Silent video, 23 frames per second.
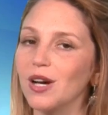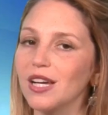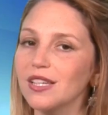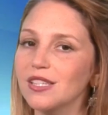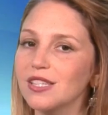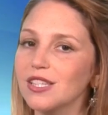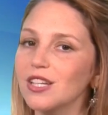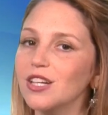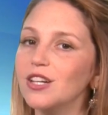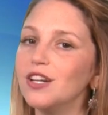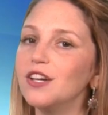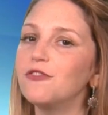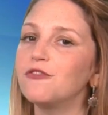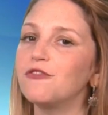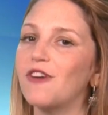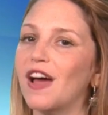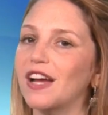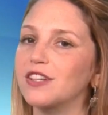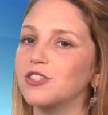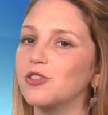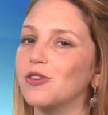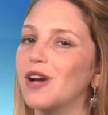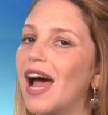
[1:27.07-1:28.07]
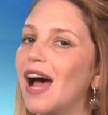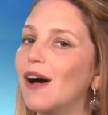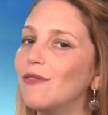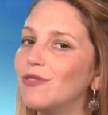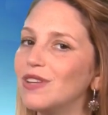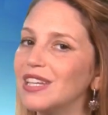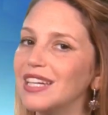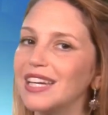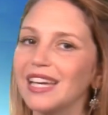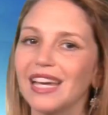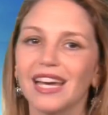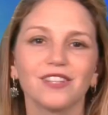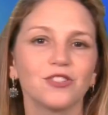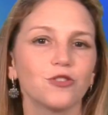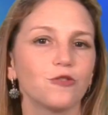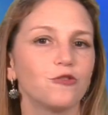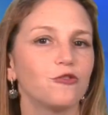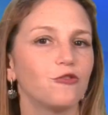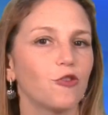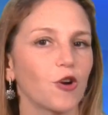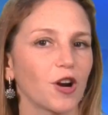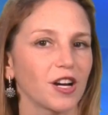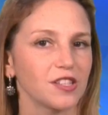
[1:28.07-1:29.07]
US could factor heavily into
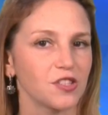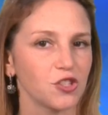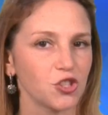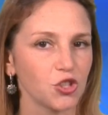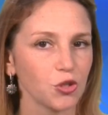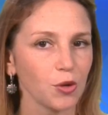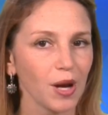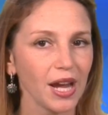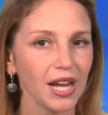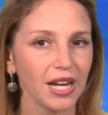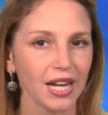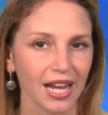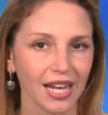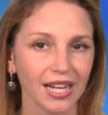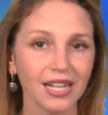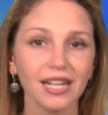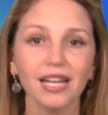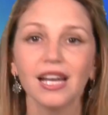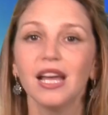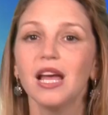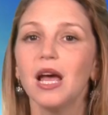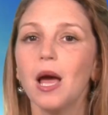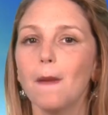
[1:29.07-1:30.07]
forex trading